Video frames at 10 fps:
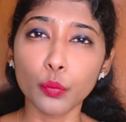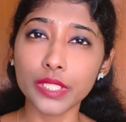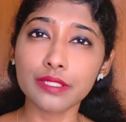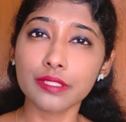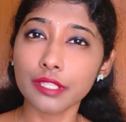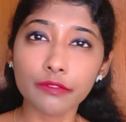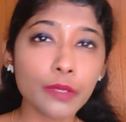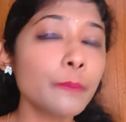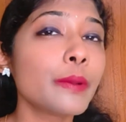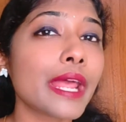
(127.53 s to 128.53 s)

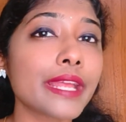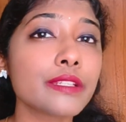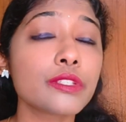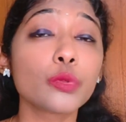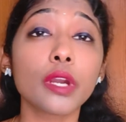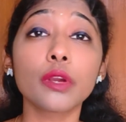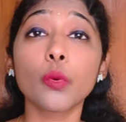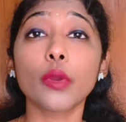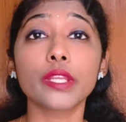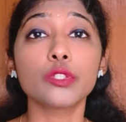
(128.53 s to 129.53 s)
whichever branch you are
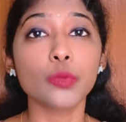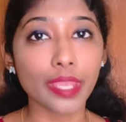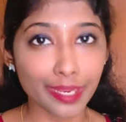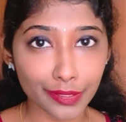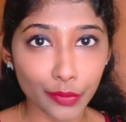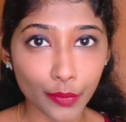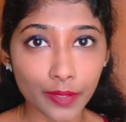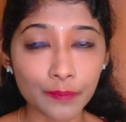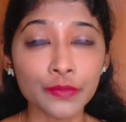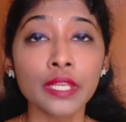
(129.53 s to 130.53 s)
going to
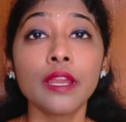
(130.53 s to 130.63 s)
inquire,